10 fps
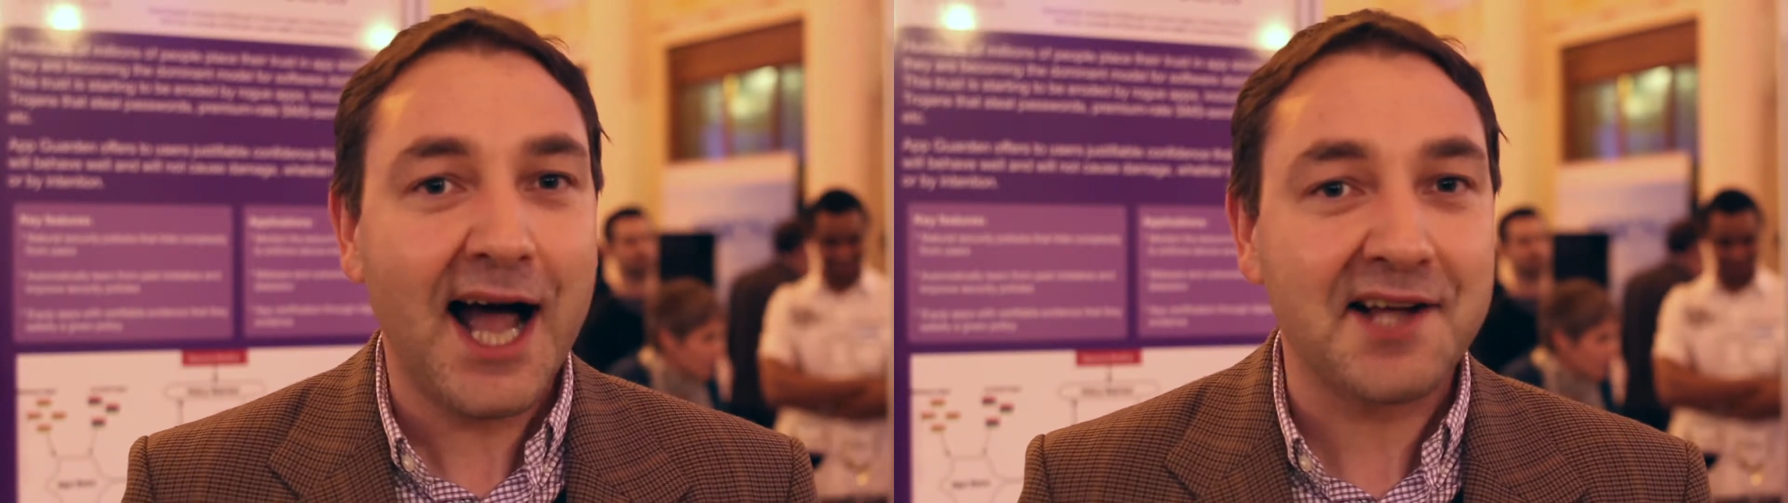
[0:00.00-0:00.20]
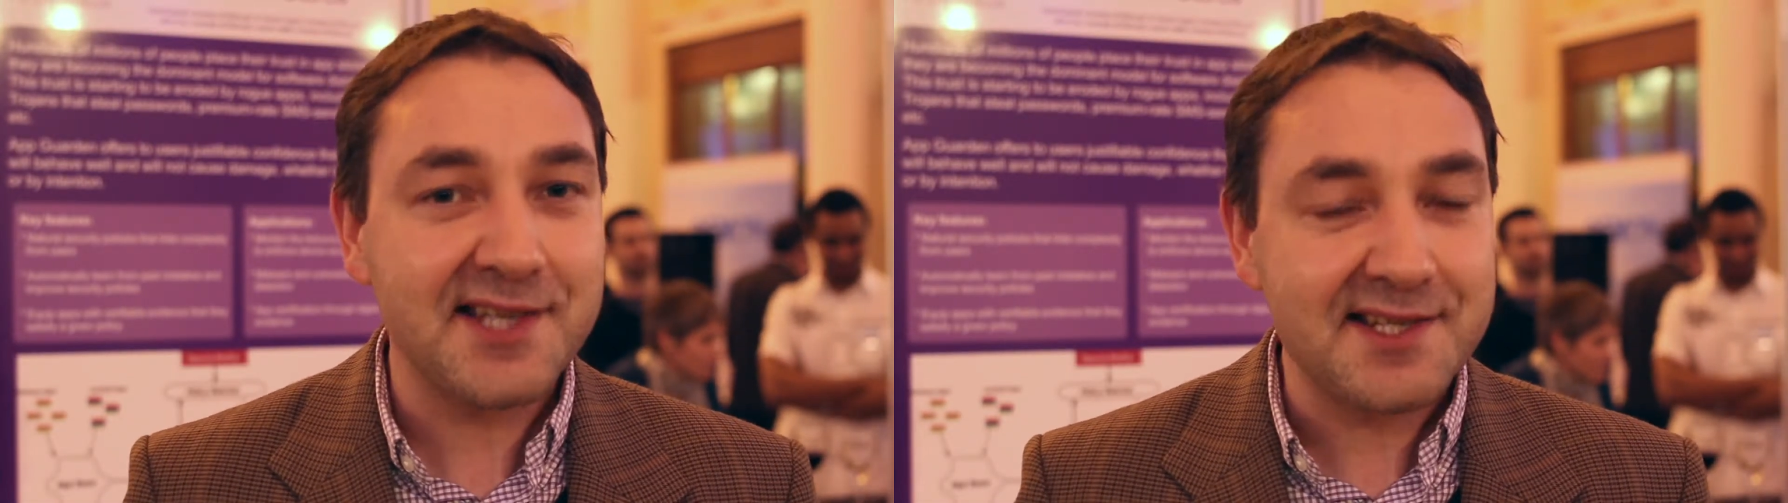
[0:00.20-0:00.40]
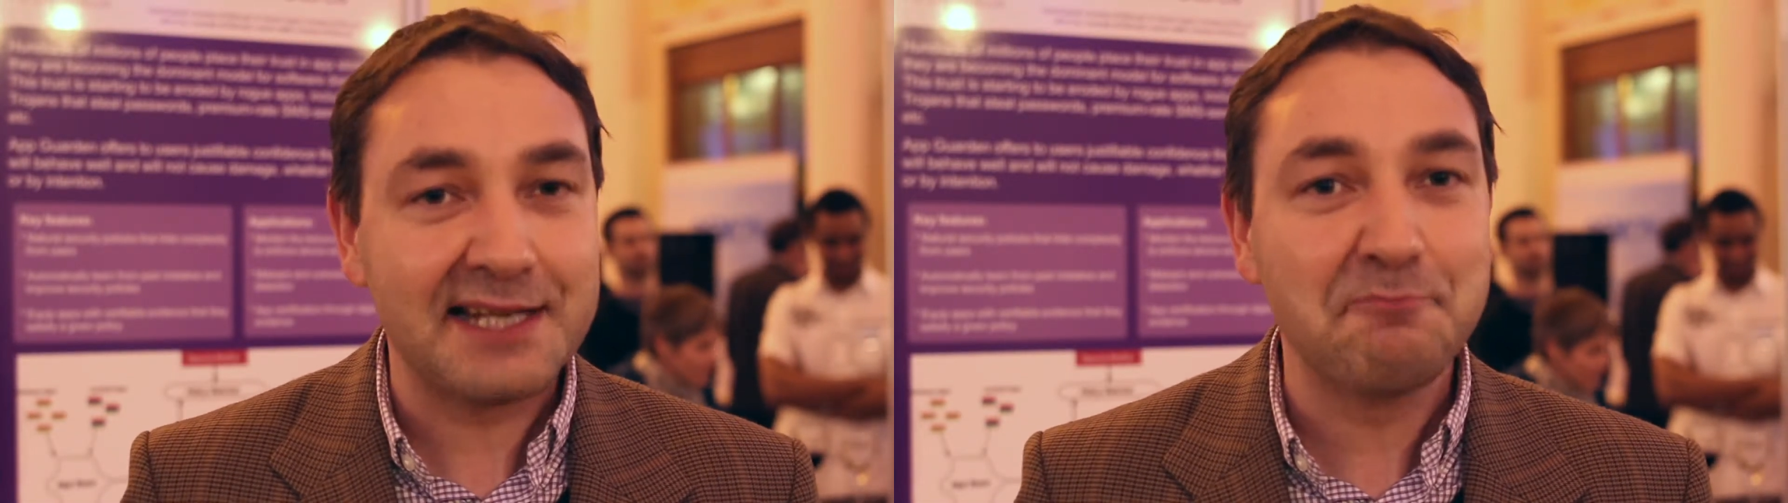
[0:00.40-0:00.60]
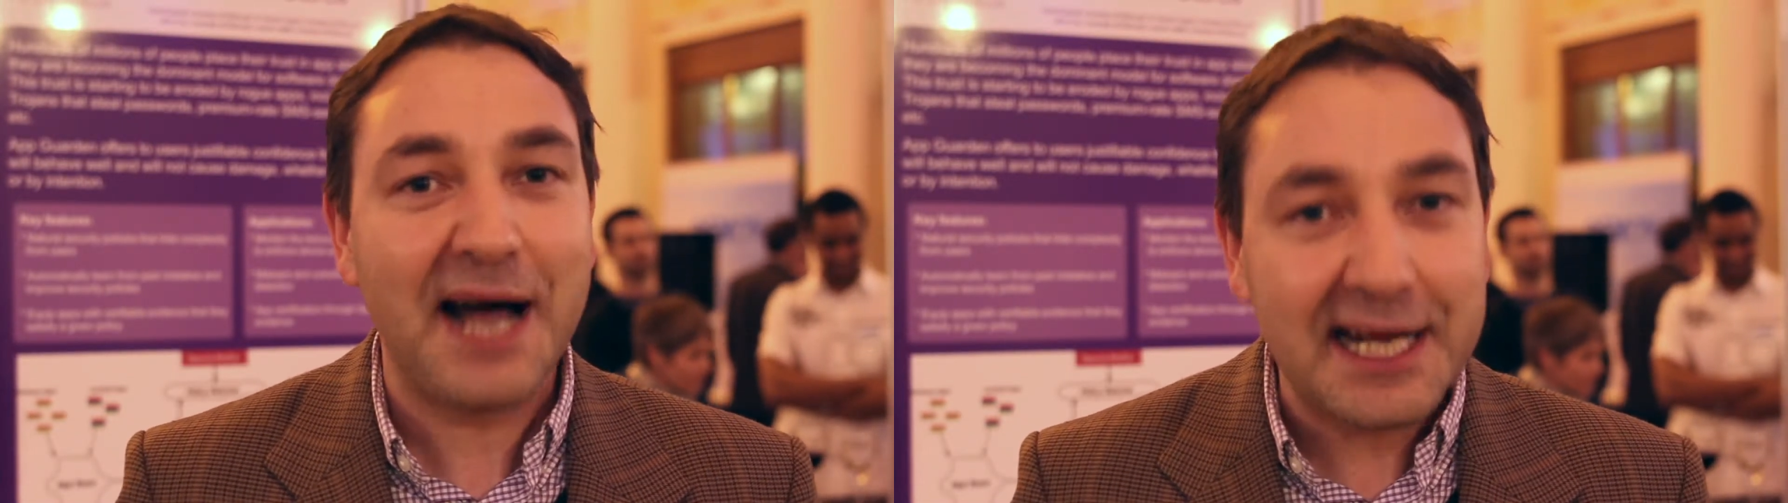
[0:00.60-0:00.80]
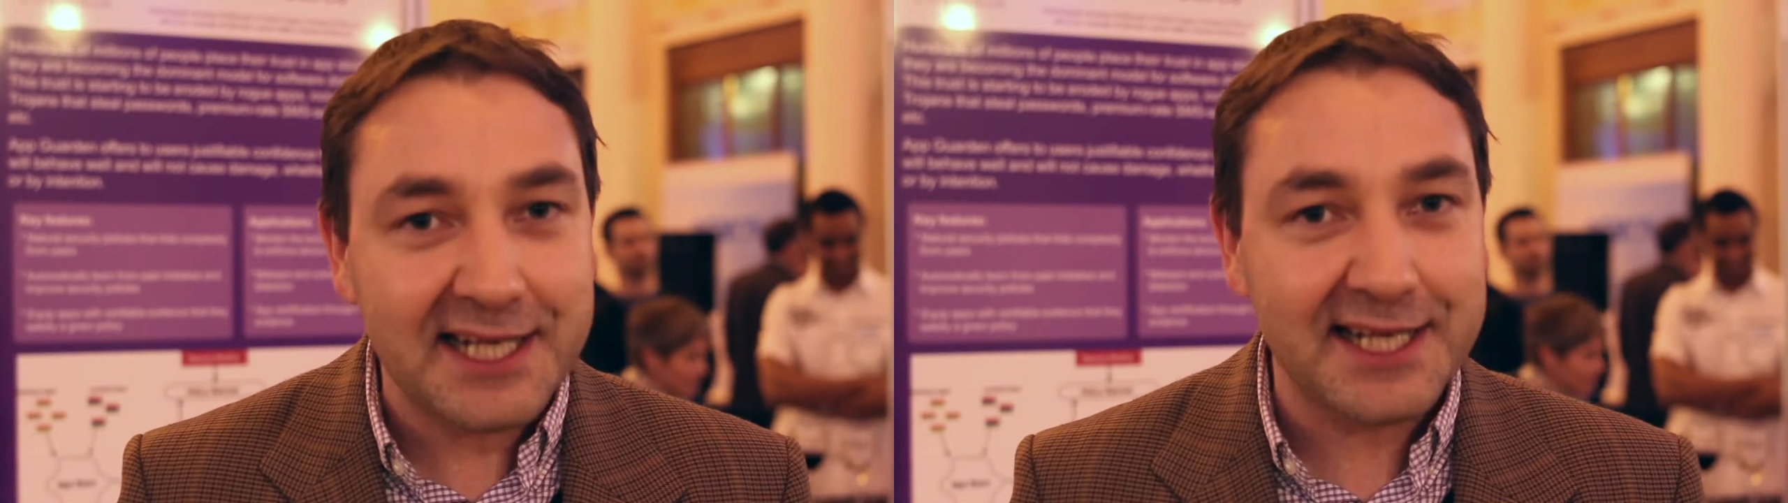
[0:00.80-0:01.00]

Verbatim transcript: accessing bank